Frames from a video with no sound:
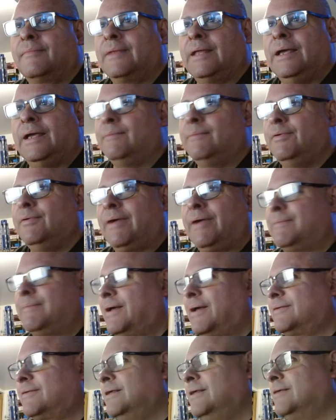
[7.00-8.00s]
I'll be right
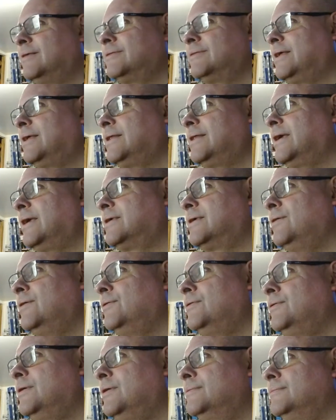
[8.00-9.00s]
back. See, just like that,
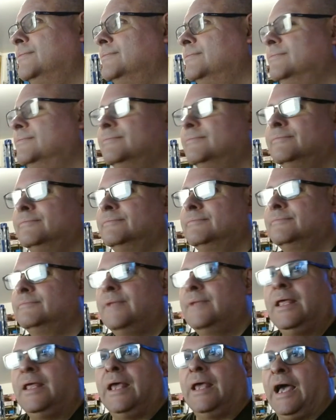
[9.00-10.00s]
killed it.
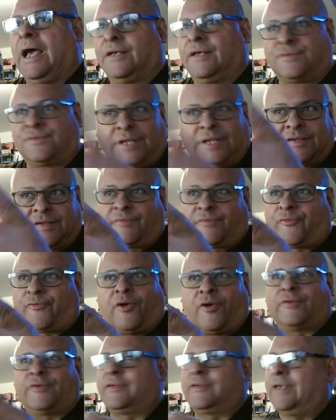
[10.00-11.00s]
As soon as it
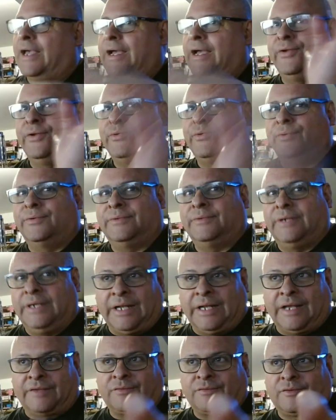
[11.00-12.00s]
froze here, I knew,
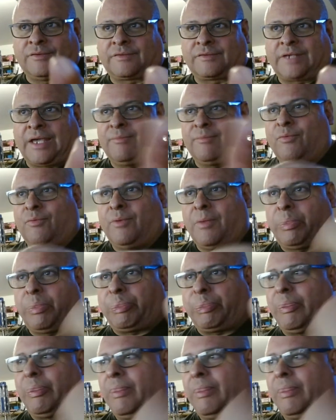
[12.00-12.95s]
and I saw this camera went. Well,